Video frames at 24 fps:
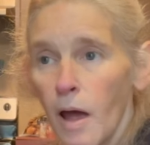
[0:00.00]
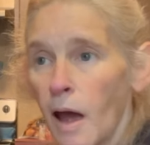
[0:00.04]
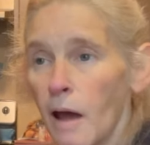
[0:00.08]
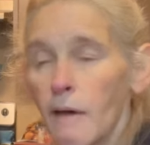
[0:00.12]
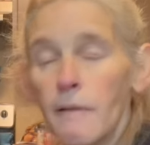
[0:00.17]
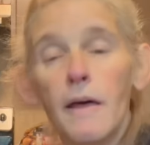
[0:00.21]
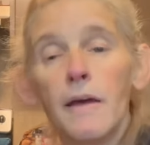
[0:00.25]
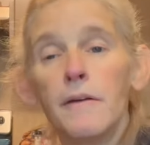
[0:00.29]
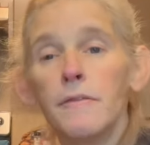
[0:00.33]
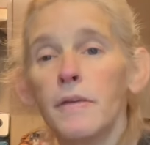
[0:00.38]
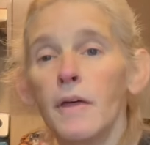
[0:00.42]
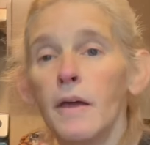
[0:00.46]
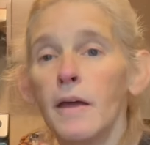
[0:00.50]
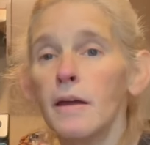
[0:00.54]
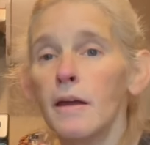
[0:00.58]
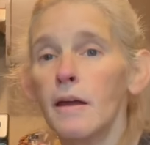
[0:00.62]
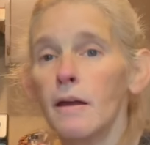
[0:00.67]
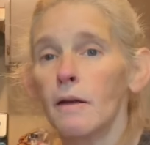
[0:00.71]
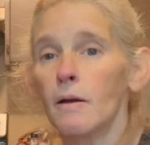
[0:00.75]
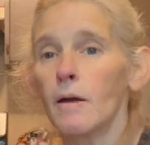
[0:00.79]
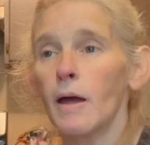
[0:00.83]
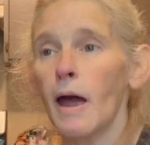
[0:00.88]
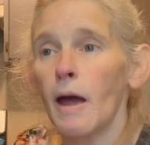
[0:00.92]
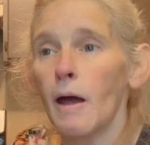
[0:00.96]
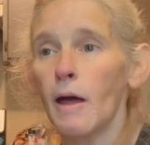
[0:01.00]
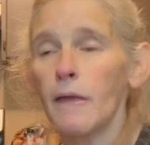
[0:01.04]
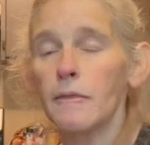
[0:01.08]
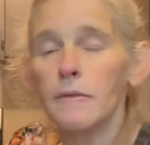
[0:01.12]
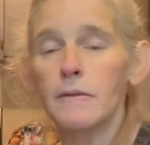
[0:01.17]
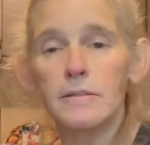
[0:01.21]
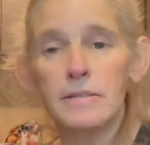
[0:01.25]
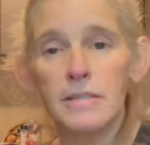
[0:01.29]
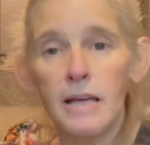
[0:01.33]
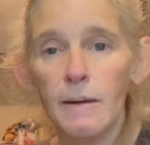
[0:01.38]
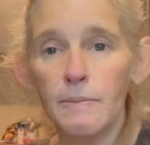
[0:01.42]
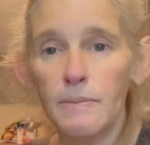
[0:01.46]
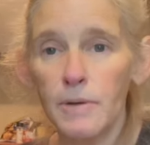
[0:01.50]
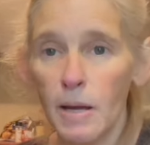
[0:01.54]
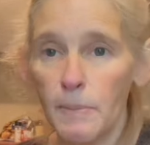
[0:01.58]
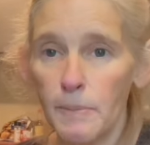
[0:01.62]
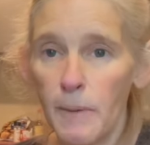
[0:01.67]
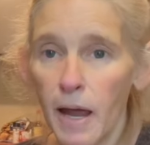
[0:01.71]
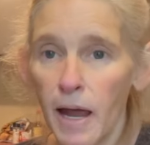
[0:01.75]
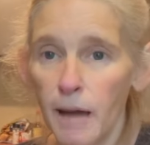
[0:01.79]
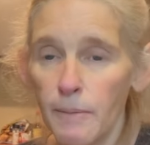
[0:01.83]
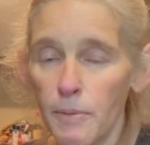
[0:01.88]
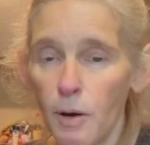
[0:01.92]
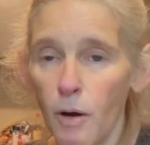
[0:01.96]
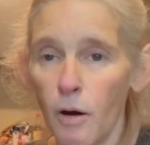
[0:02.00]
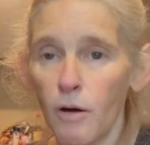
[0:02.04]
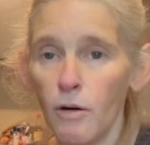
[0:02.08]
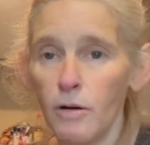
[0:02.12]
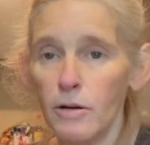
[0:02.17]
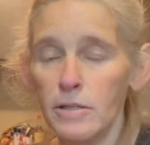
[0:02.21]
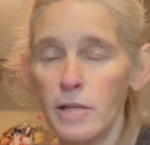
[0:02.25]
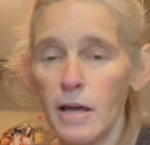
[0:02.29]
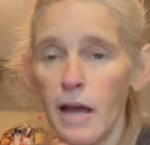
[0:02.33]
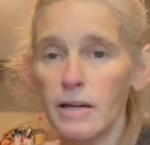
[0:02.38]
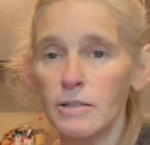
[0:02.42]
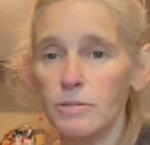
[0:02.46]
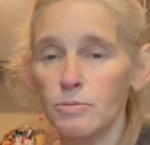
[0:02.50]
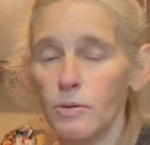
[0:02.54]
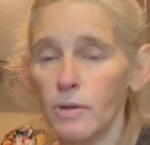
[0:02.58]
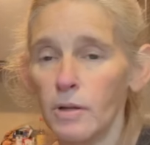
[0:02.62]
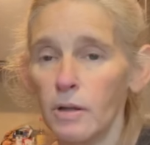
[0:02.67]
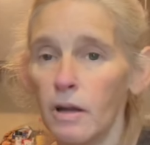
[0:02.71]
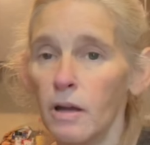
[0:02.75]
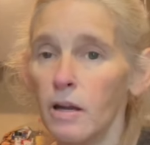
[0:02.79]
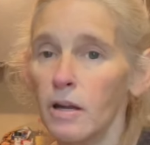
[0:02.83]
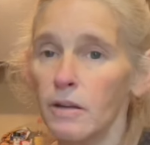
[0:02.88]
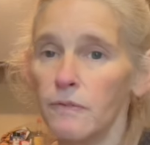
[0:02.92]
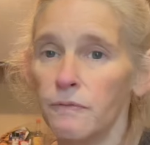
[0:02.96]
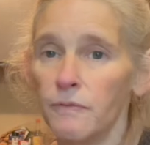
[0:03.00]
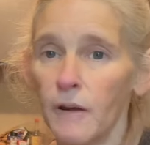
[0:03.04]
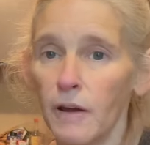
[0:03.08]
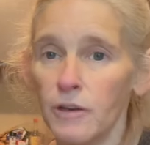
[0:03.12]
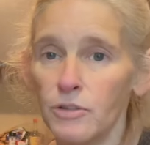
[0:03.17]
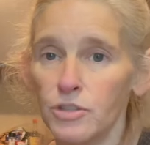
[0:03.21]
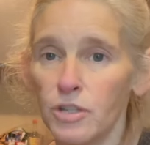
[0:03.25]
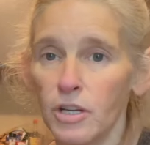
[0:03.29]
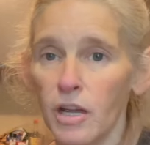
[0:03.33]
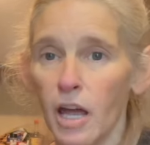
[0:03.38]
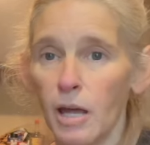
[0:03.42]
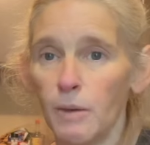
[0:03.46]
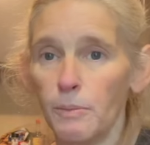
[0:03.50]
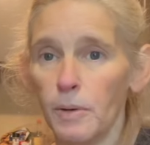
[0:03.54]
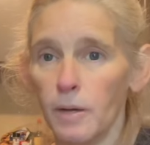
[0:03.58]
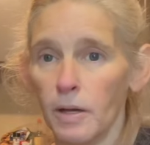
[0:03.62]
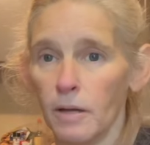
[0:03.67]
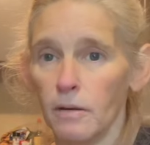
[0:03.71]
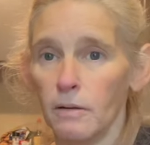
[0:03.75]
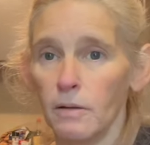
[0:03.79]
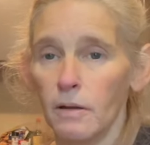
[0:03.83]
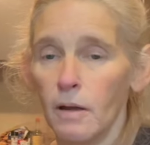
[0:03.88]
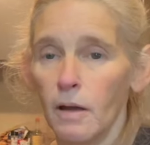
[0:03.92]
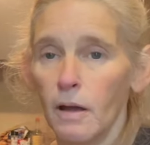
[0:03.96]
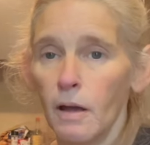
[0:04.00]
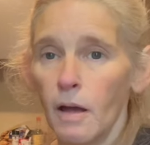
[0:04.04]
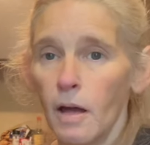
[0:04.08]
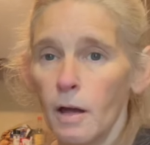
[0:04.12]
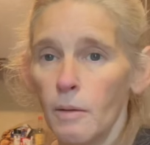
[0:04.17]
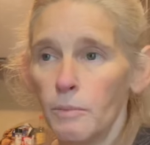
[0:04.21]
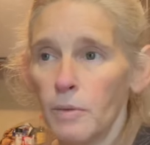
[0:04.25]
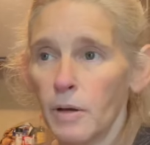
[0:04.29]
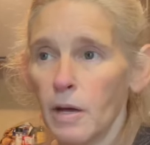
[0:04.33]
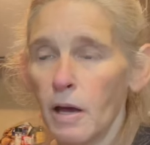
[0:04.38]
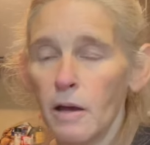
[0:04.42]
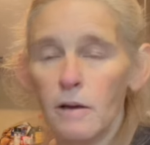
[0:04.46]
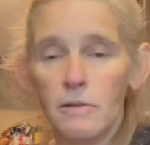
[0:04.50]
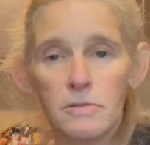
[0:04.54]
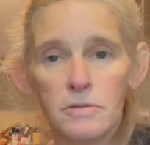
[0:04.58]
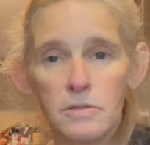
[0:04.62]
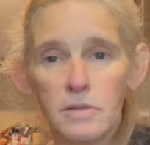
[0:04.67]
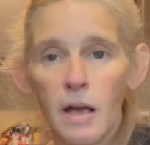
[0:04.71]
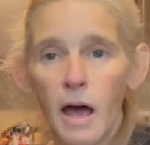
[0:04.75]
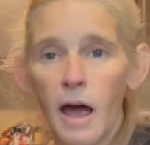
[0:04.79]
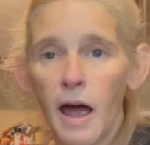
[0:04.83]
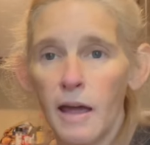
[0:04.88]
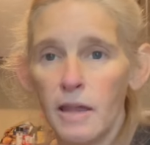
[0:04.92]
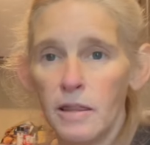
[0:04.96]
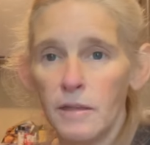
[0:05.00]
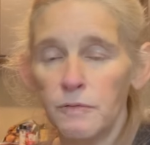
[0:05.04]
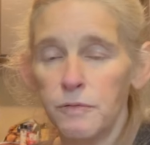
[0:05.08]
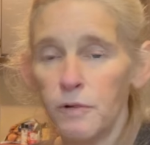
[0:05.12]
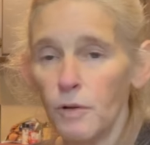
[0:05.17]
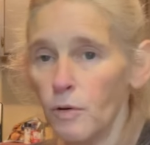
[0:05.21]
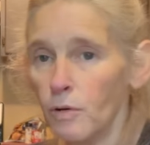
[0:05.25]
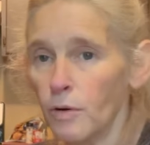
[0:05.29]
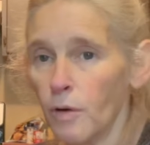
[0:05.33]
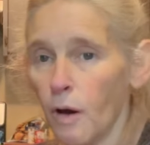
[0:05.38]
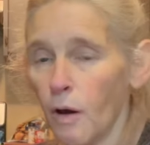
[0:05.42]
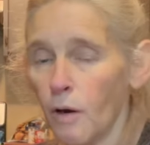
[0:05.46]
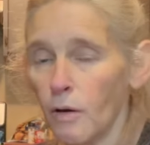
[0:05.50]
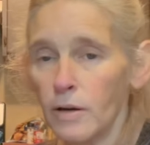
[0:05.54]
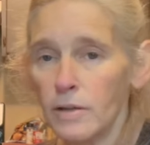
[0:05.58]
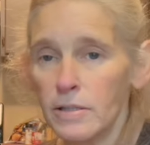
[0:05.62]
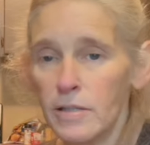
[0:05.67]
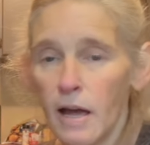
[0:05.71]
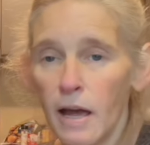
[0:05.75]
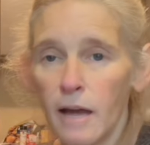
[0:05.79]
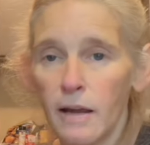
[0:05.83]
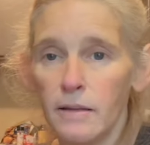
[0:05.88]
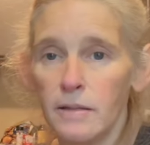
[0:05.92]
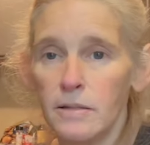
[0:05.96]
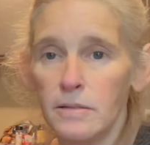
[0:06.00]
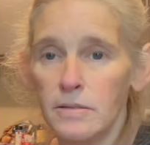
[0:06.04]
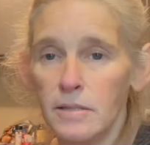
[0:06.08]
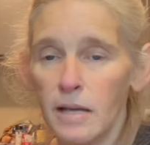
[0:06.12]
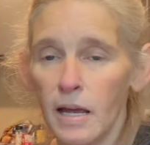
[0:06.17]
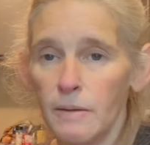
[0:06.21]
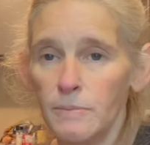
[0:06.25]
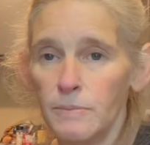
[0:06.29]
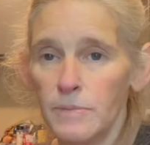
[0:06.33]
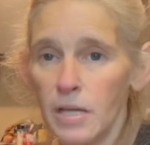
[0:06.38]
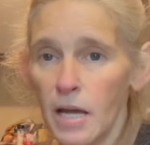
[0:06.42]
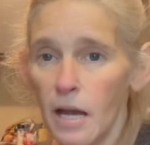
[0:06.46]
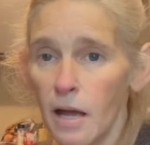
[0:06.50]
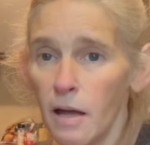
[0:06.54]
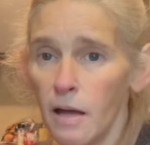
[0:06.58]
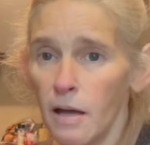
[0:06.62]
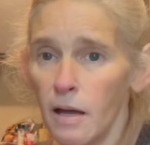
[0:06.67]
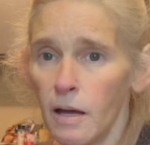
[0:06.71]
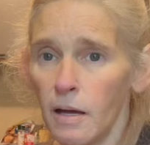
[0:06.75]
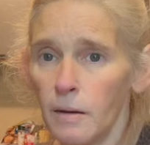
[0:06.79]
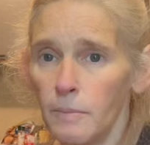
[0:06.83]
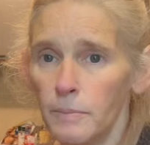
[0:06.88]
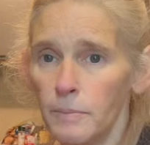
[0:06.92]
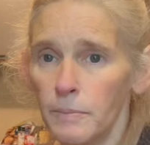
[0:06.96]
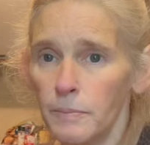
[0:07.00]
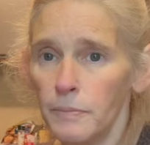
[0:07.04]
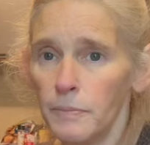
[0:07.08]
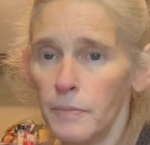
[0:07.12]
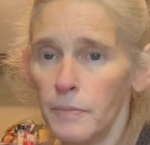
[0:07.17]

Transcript: And they think at the same time I had my heart attacks when lung infection came in because I had the flu and a heart attack at the same time.